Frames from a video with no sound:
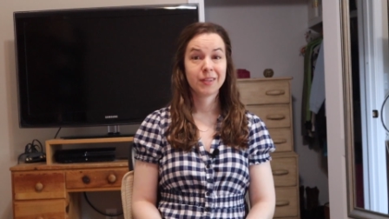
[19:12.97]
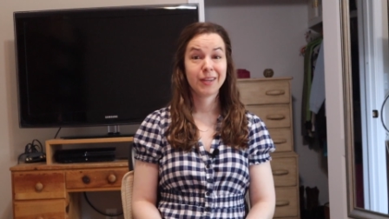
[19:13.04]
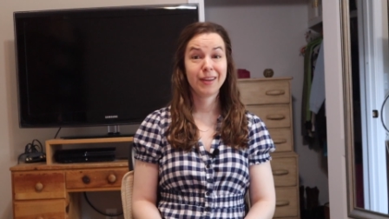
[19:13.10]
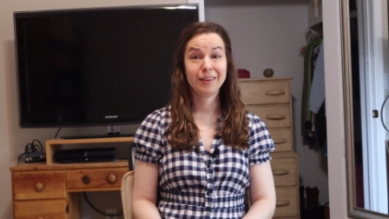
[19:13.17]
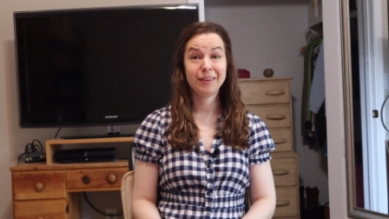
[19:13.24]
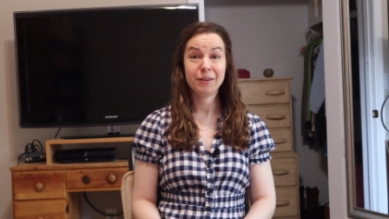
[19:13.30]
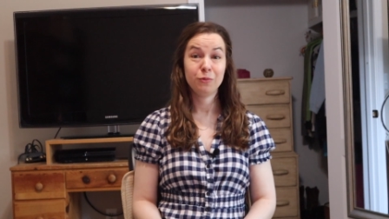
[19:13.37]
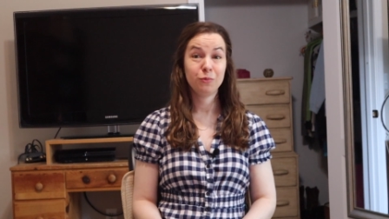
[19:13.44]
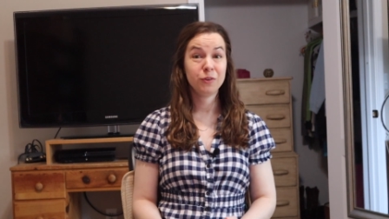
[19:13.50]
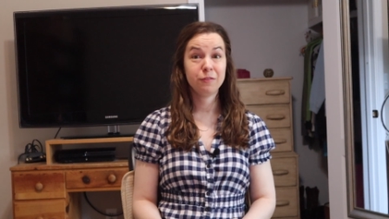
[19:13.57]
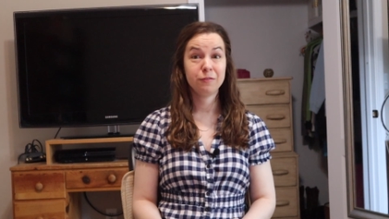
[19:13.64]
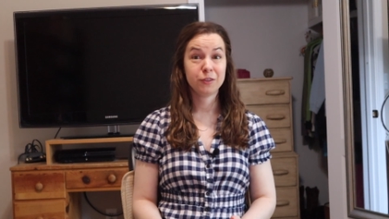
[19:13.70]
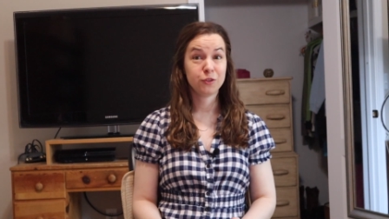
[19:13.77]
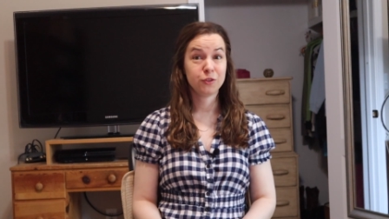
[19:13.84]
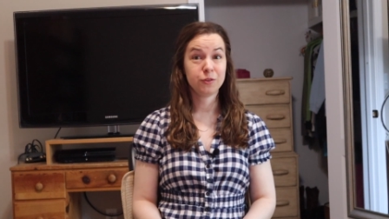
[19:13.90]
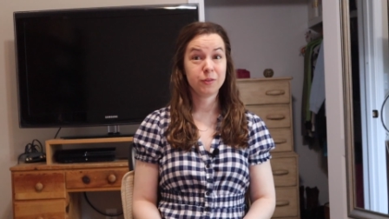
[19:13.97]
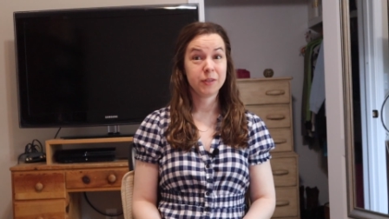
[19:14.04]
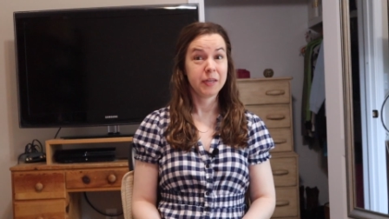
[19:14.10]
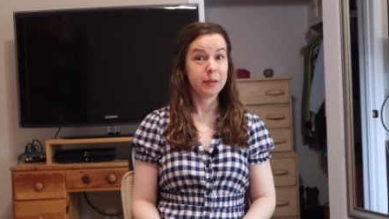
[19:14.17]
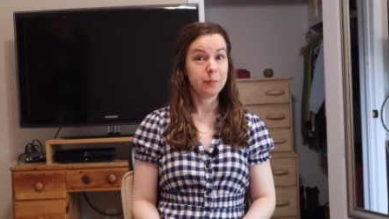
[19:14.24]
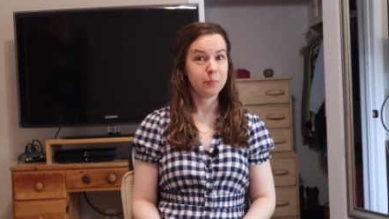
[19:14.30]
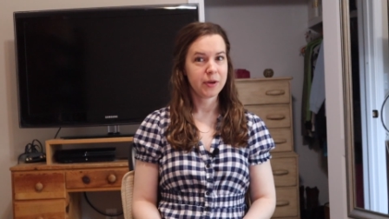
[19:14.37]
and it would
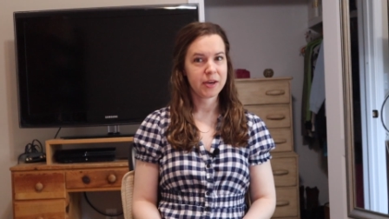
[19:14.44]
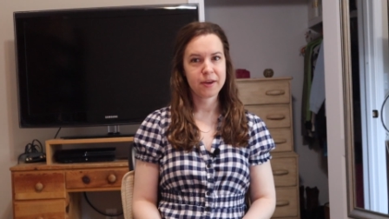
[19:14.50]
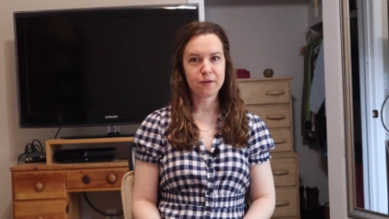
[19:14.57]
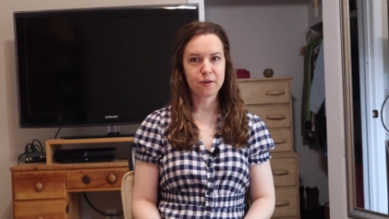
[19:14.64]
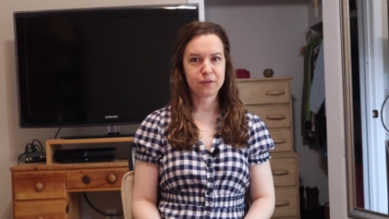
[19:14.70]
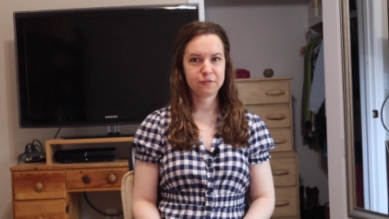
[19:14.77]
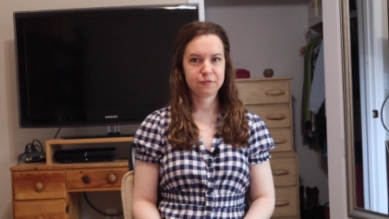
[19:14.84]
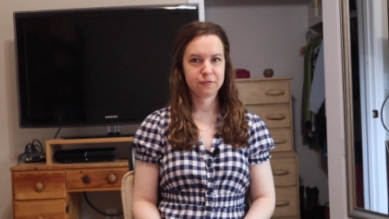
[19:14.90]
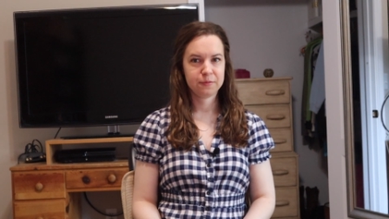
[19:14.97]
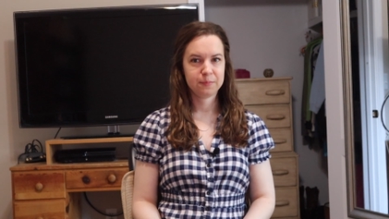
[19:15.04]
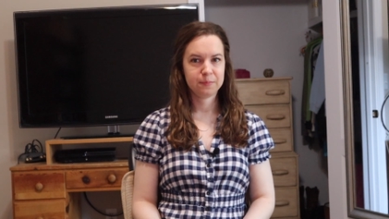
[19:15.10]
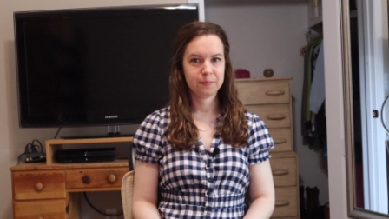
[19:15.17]
eventually pay off.